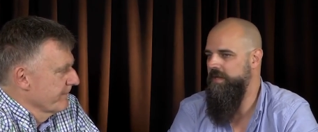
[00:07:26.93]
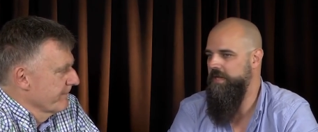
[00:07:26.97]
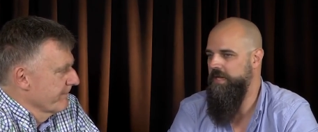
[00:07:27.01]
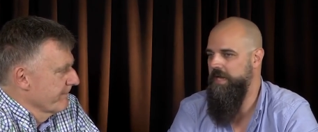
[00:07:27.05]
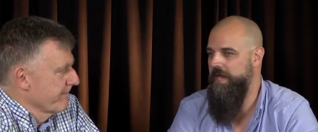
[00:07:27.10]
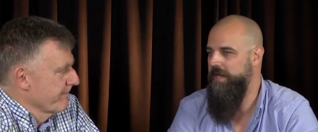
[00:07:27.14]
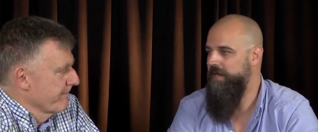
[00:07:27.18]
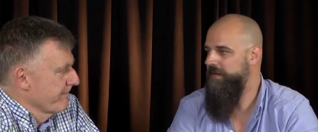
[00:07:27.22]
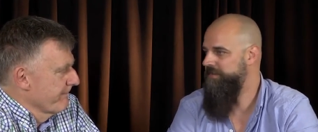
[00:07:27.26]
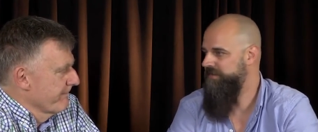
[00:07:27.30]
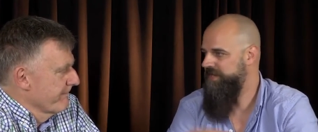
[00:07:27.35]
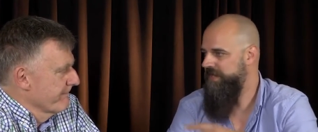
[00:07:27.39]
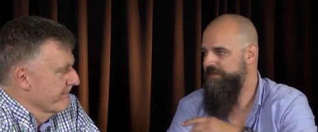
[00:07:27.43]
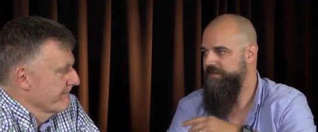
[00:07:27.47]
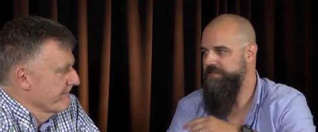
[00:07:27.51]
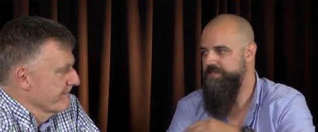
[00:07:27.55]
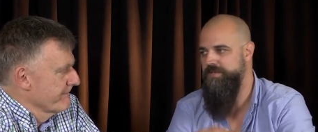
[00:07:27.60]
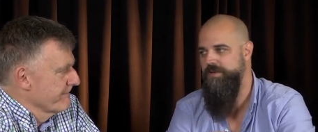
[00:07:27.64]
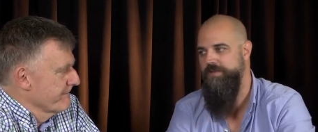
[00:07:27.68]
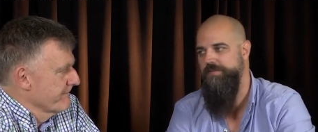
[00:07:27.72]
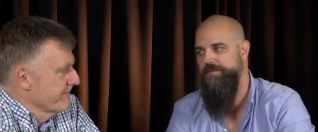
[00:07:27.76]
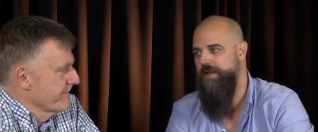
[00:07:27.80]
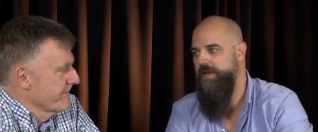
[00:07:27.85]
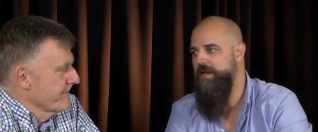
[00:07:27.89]
Speaker 1: A guy named David
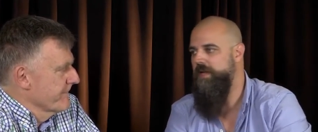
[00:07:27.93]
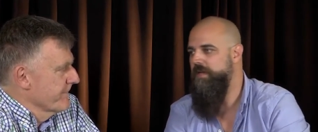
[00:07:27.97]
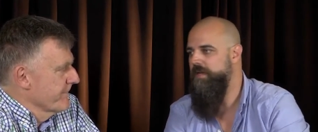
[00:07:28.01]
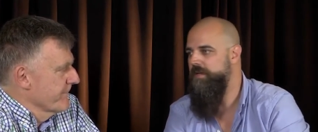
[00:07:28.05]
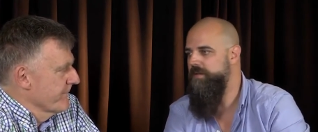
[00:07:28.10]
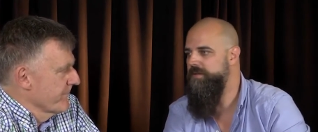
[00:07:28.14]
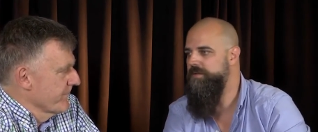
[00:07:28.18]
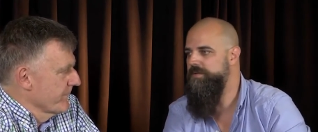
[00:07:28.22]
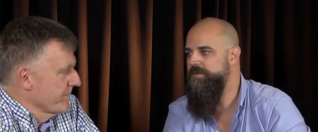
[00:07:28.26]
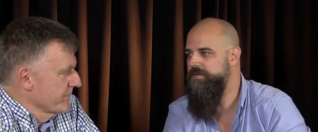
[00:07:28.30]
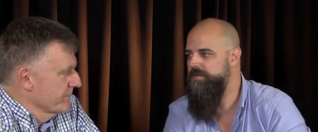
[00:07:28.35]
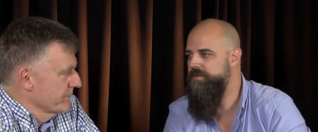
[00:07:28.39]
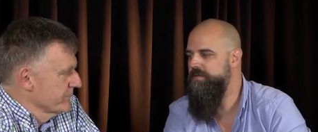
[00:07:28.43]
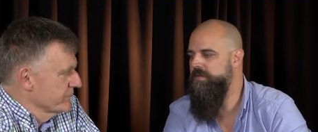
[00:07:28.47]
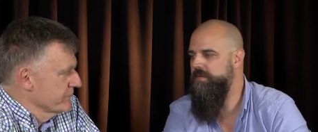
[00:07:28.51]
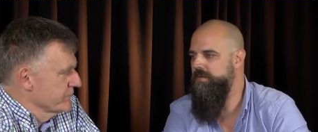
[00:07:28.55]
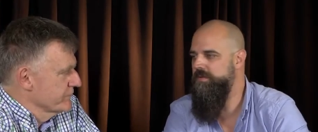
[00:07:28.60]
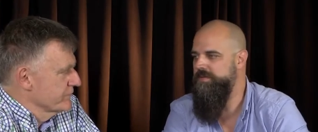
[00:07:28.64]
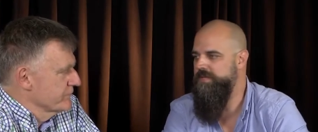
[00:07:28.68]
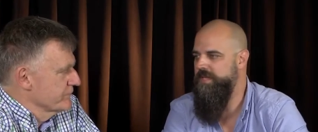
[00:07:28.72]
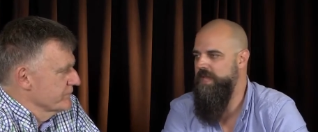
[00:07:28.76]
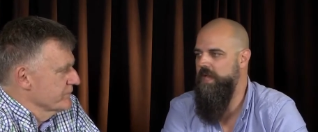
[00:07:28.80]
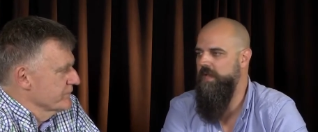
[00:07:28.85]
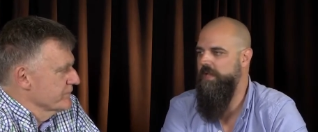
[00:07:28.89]
Cervenka, who's,
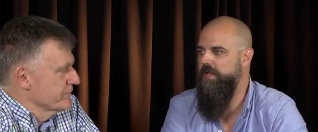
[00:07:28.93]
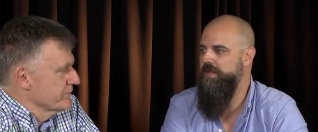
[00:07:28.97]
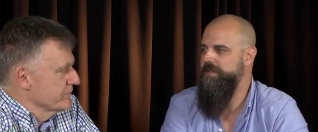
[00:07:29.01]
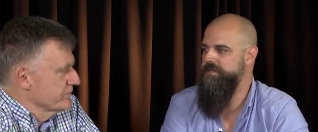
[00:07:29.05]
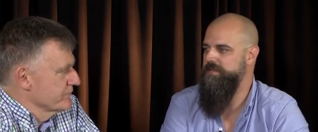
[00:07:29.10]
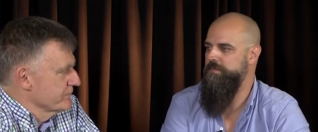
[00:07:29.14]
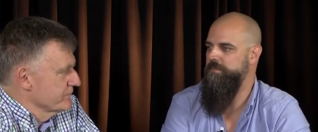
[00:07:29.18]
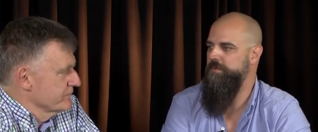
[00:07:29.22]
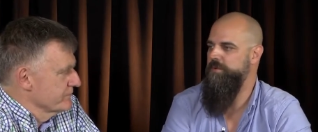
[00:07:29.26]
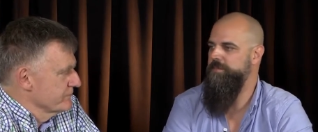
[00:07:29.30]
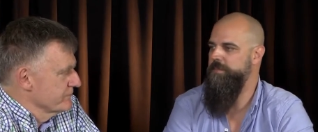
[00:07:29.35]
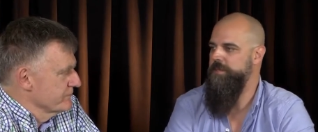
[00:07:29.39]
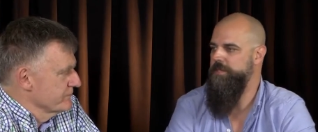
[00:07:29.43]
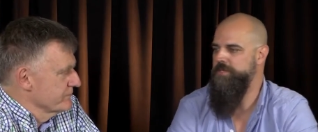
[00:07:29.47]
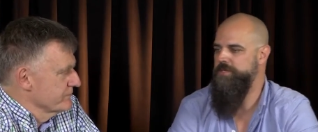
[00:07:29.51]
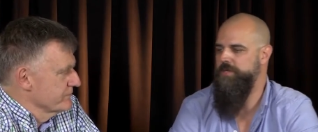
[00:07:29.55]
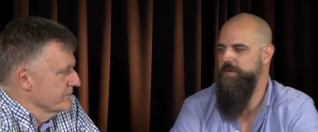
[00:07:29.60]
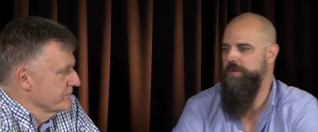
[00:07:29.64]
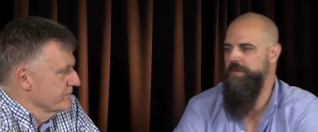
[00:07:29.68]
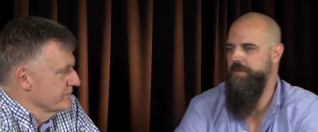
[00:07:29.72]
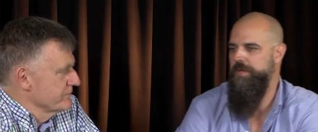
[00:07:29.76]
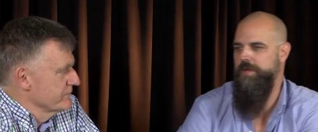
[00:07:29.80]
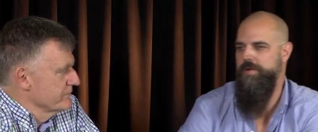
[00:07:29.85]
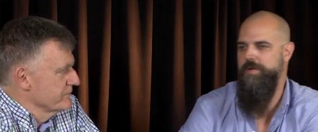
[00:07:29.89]
who's catalyzing movement in
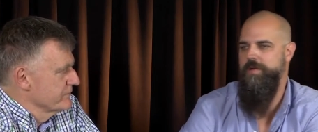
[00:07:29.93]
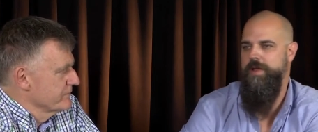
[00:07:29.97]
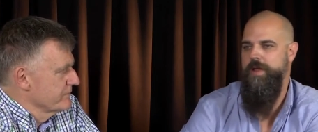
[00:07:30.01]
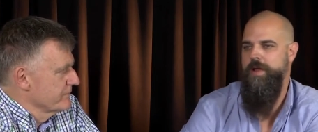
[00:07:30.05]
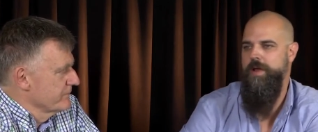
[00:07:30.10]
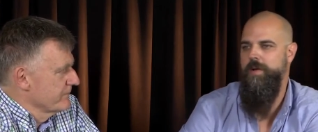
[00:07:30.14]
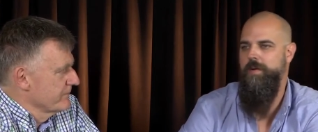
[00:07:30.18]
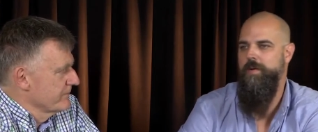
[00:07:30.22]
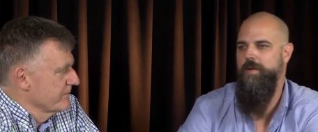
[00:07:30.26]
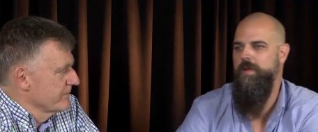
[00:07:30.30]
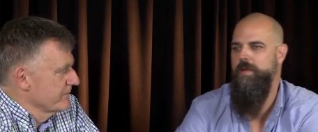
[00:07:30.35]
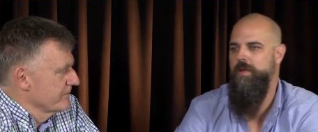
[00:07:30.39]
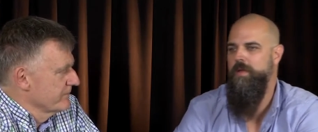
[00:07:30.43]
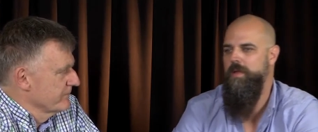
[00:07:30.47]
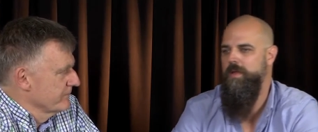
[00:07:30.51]
Tokyo now.